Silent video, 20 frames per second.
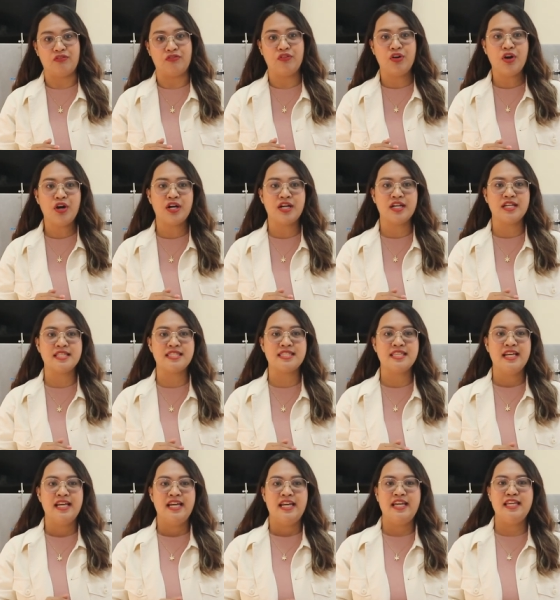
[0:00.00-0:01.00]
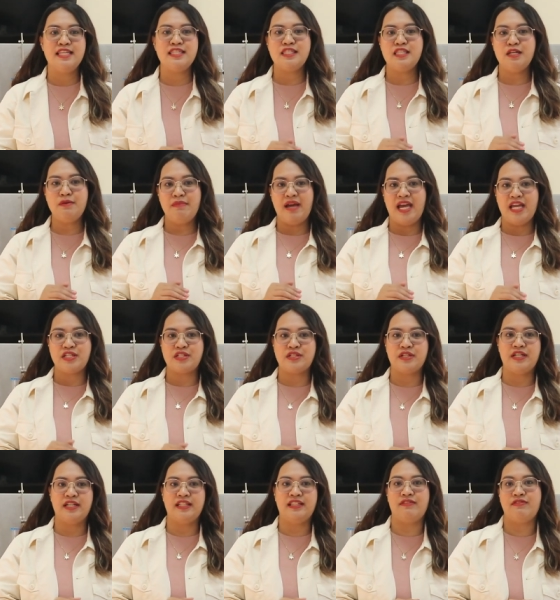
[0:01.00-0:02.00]
of course, is to
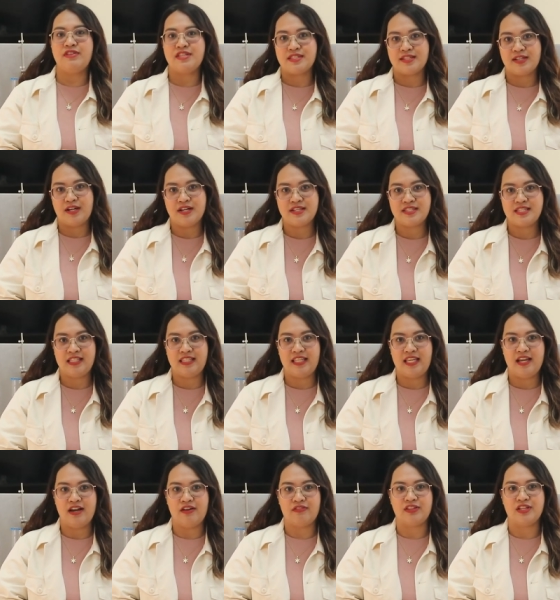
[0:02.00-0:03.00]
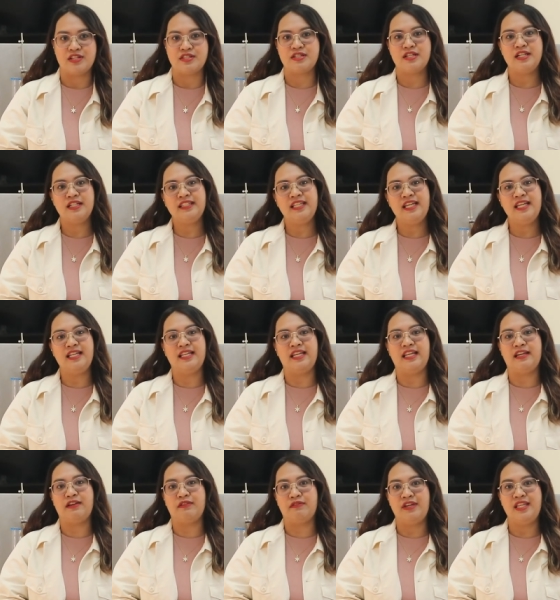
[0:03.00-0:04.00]
measure the viscosity of the certain
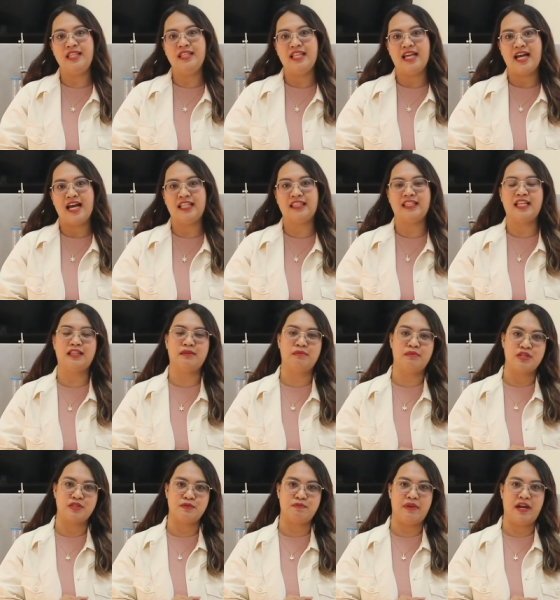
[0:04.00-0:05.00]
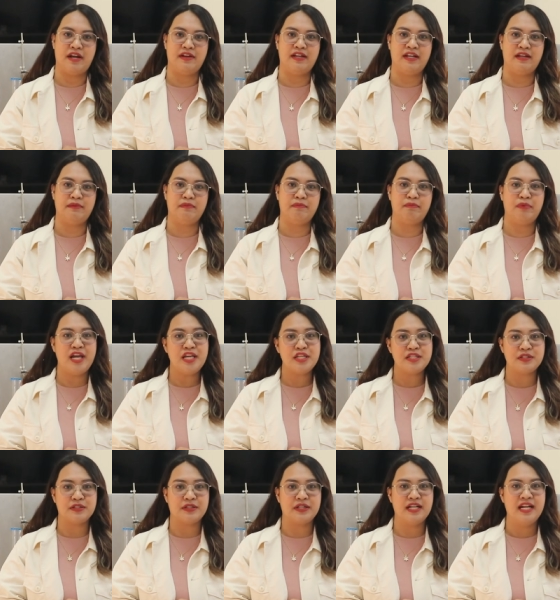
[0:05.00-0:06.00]
liquid at atmospheric
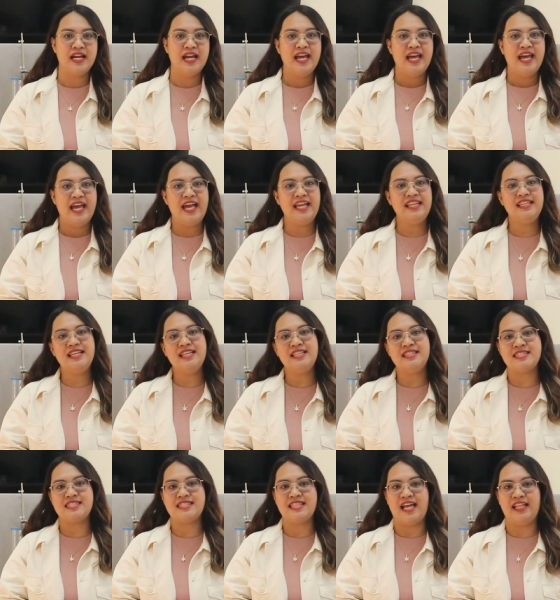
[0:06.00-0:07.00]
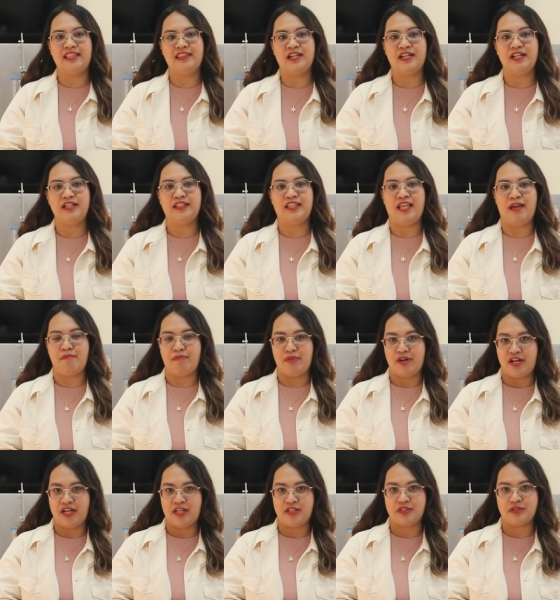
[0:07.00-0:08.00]
pressure and at standard
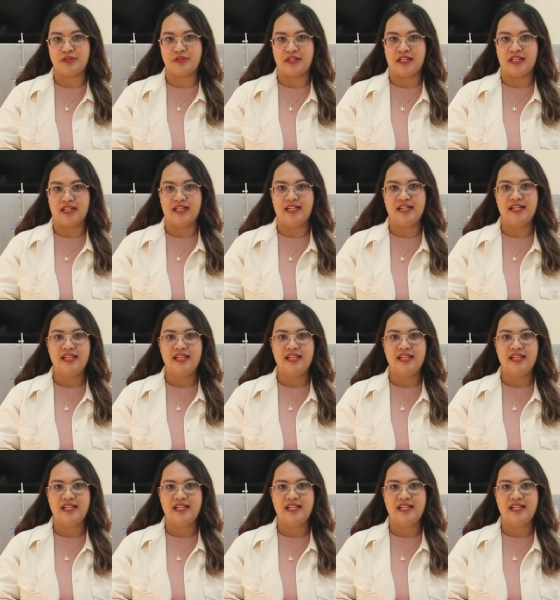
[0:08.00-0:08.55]
temperature.